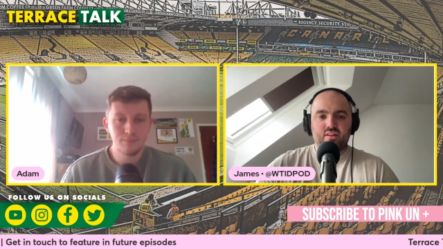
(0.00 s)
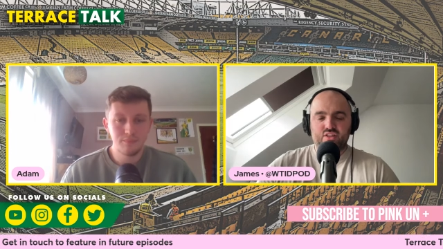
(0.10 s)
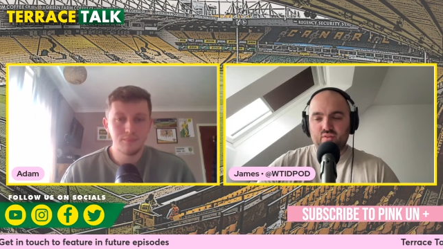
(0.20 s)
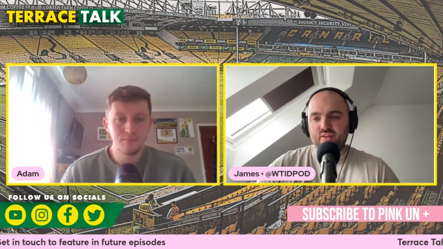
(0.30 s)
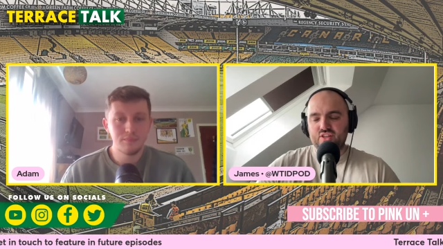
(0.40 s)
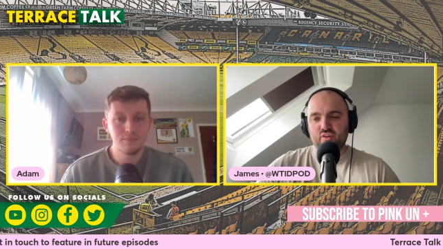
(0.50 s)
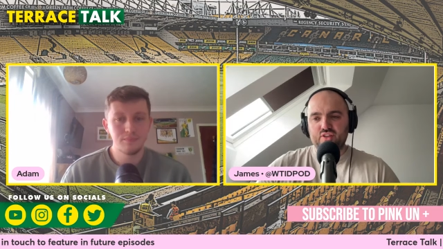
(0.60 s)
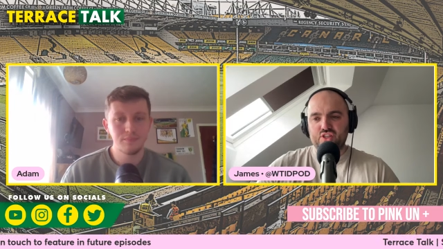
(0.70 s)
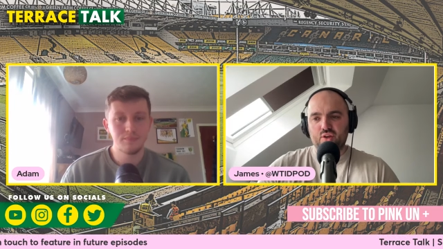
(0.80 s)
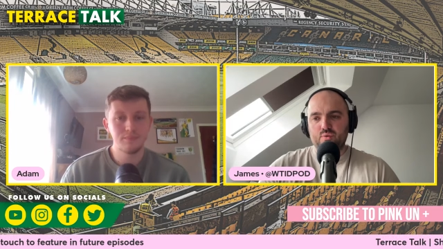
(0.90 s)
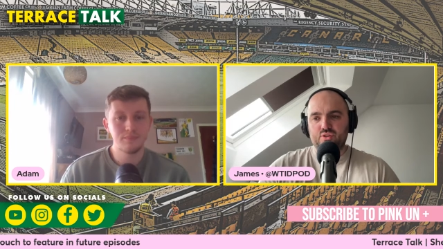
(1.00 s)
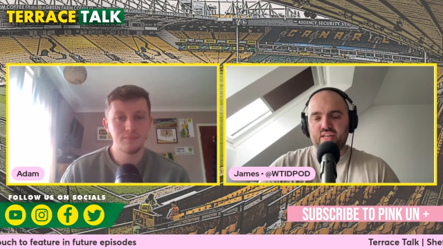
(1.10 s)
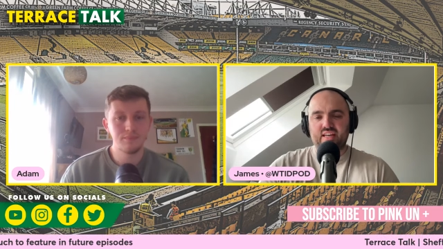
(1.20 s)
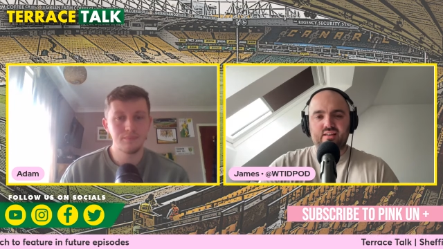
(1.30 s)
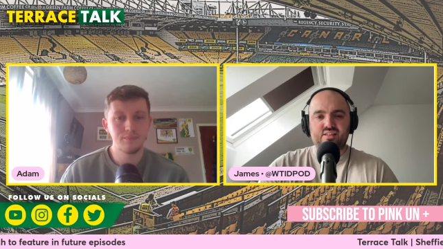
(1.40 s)
Speaker 1: There's another 2,
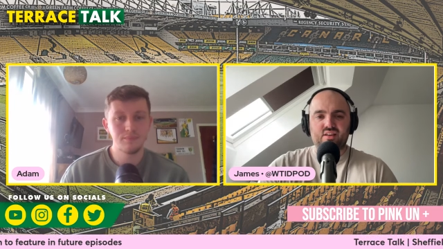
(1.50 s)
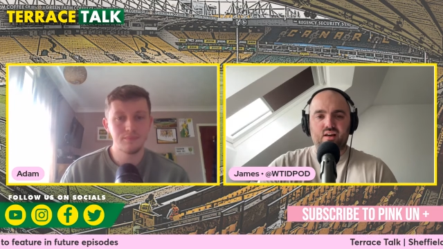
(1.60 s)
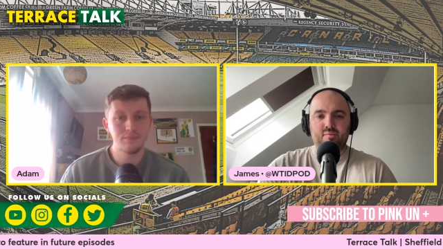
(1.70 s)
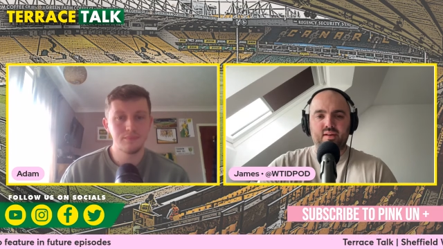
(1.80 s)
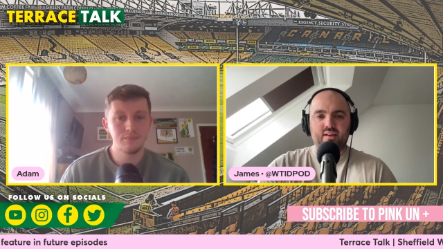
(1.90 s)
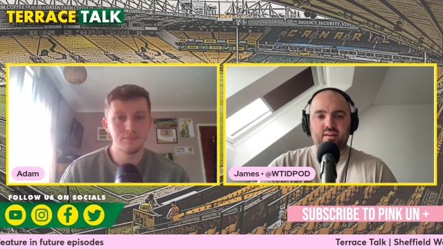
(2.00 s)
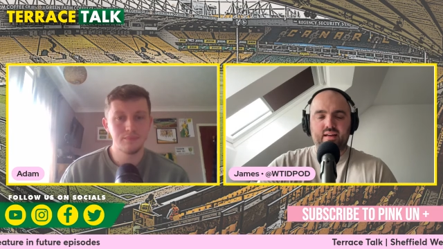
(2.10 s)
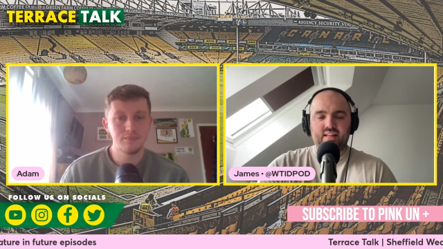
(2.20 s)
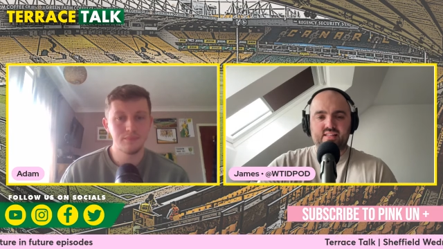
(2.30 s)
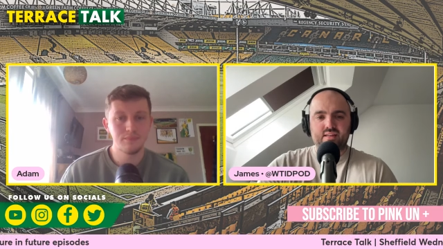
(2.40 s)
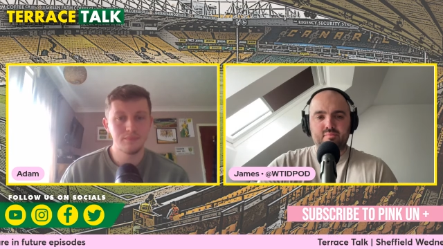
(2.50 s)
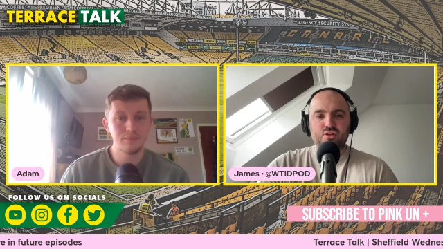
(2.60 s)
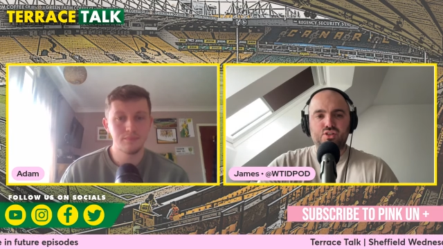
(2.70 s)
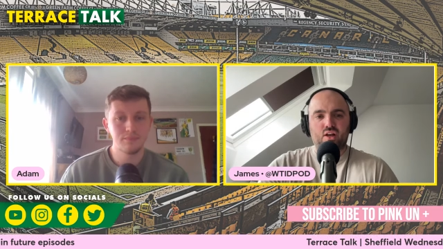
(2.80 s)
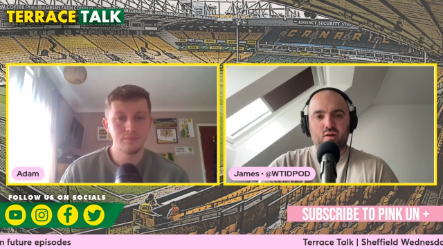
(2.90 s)
Jedi Gassama and Anthony
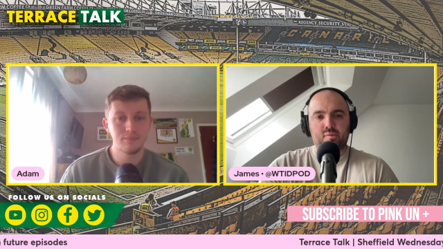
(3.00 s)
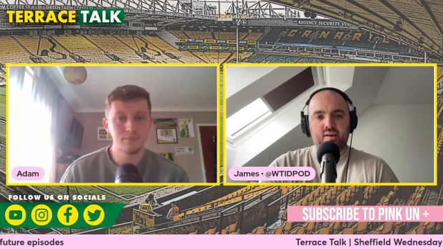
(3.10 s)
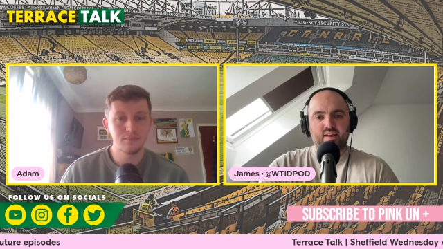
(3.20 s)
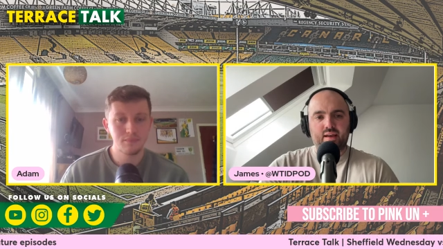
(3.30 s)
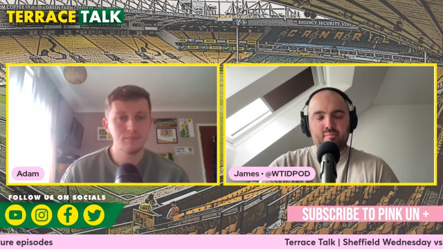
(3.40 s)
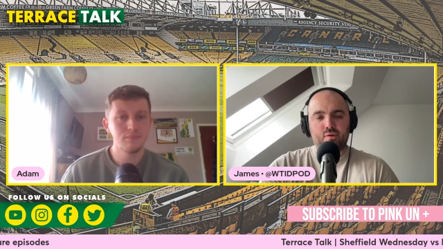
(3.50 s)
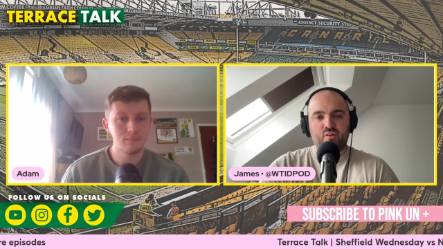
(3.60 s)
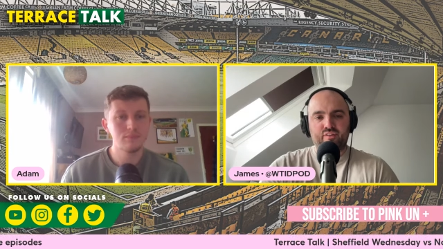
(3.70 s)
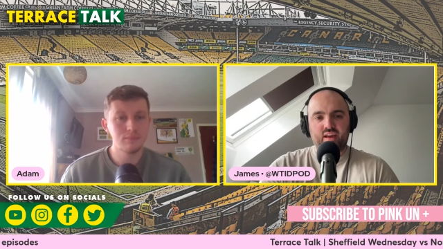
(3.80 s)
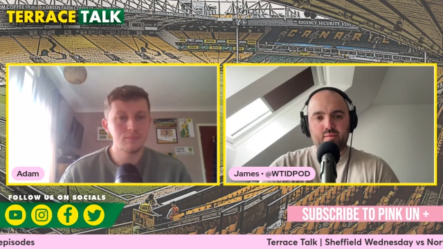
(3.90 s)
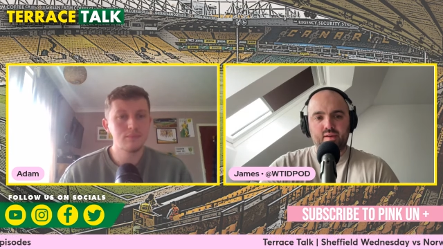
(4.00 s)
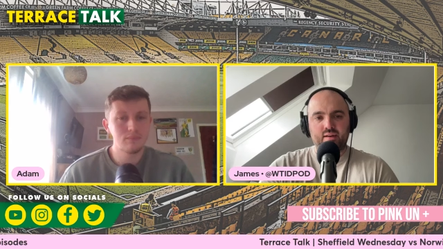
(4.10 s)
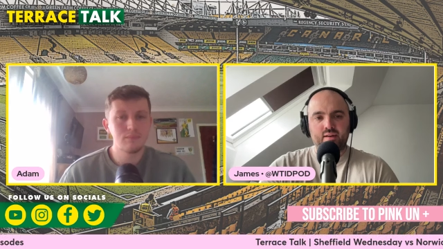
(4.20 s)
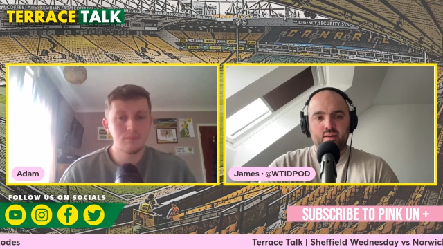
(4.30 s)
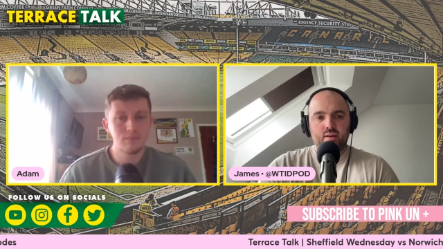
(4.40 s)
Musaba. Again, both came
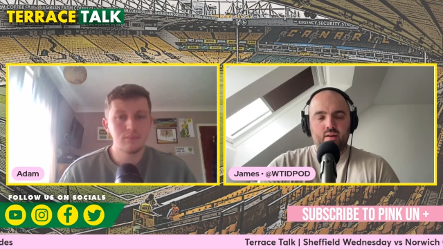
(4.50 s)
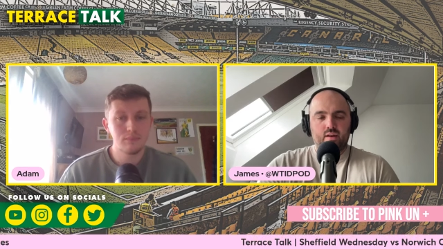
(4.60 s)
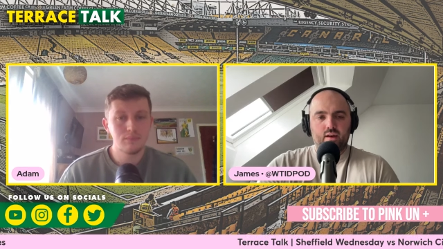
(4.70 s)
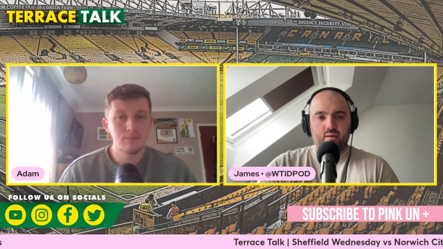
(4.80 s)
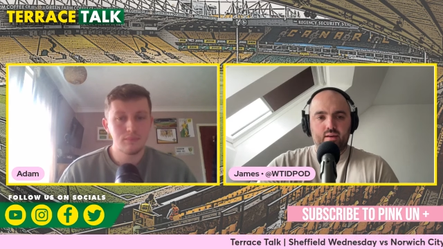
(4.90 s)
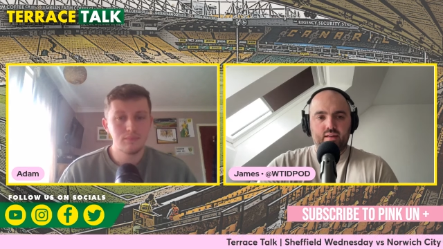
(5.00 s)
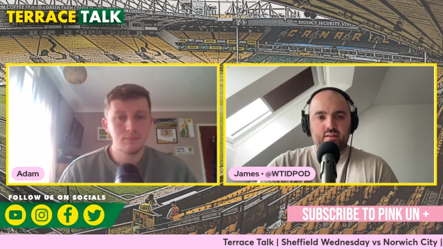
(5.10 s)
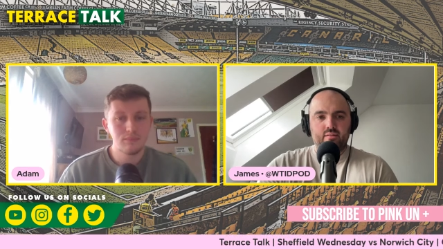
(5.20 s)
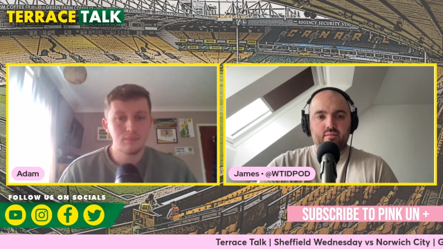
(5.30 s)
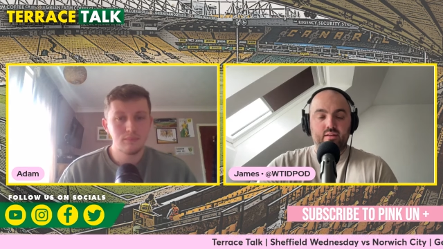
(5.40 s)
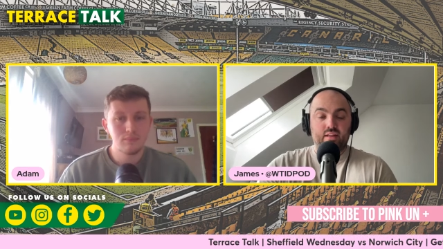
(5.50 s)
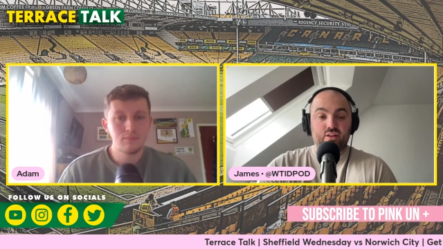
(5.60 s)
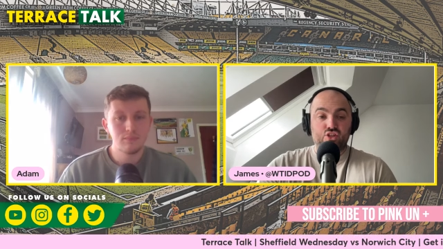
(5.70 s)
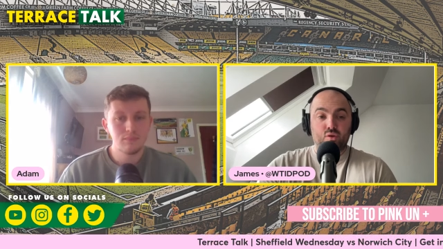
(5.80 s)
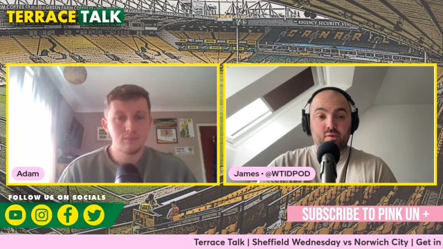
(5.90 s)
in the
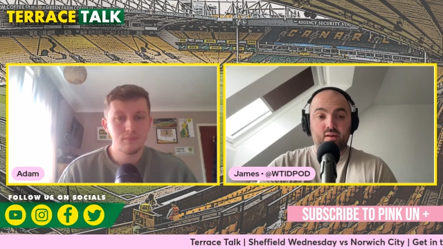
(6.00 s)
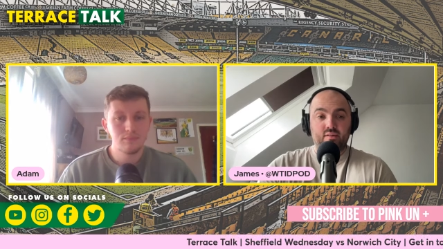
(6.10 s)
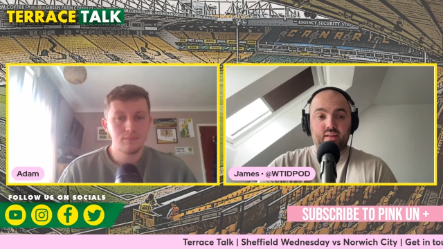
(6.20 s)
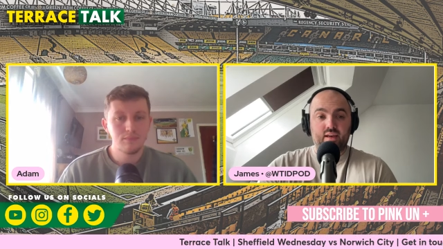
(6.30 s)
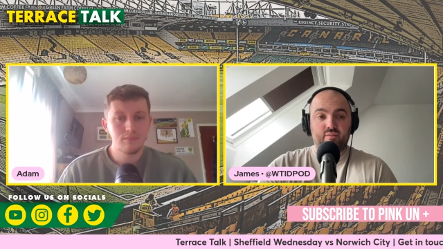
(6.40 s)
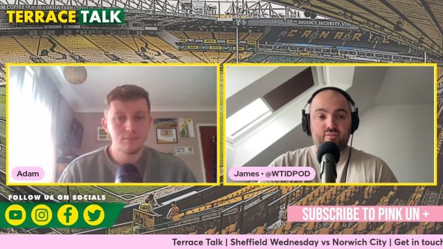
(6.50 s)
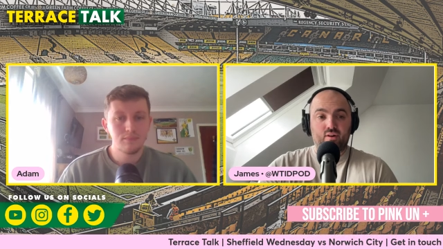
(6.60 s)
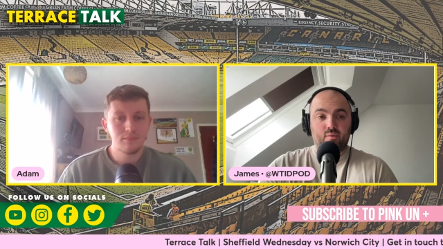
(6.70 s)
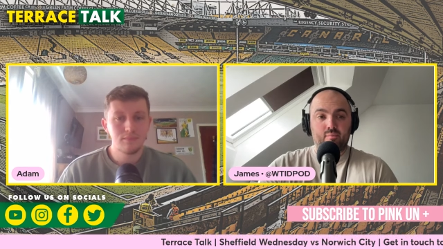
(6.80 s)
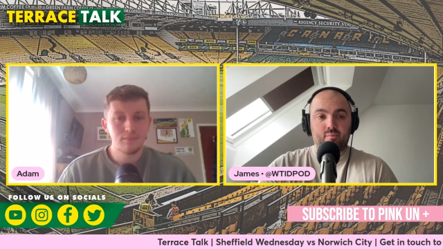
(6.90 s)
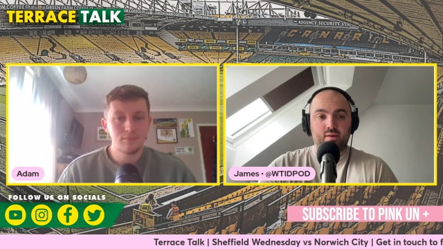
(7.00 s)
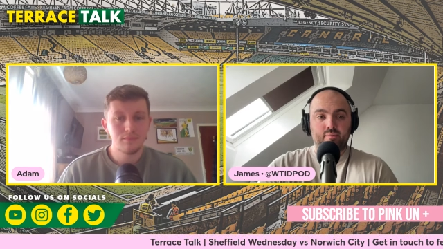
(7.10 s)
summer. They came from